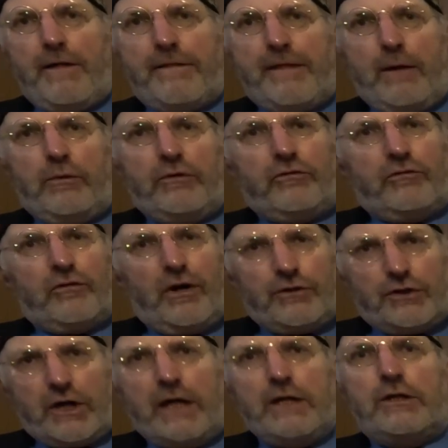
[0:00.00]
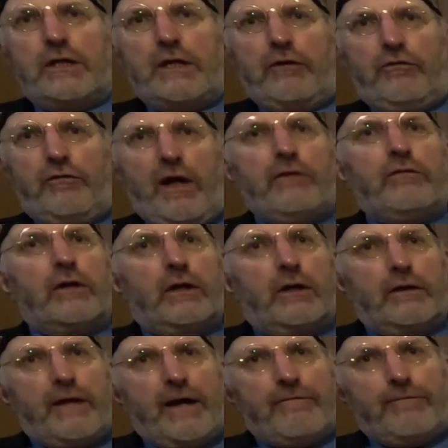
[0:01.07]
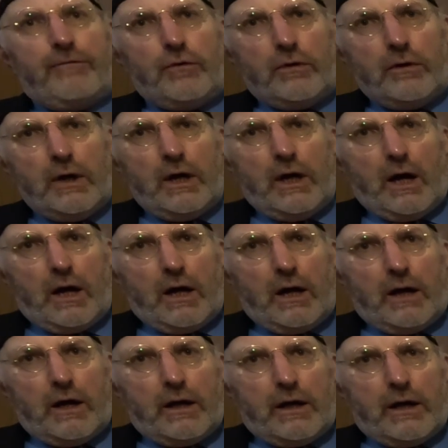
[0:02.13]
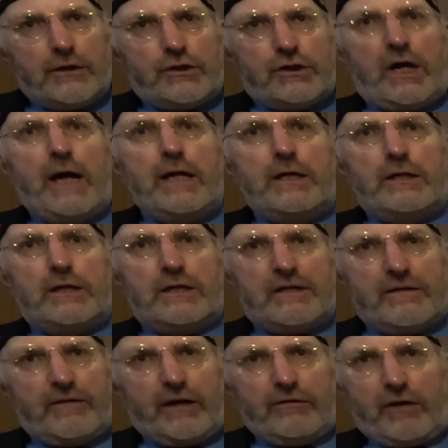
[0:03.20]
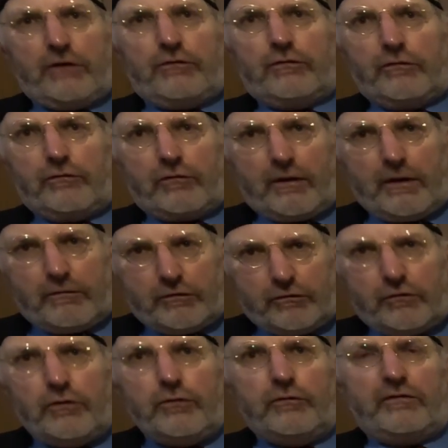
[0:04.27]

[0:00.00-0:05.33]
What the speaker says: there was a change in aesthetic and therefore a change in civilization. So there were two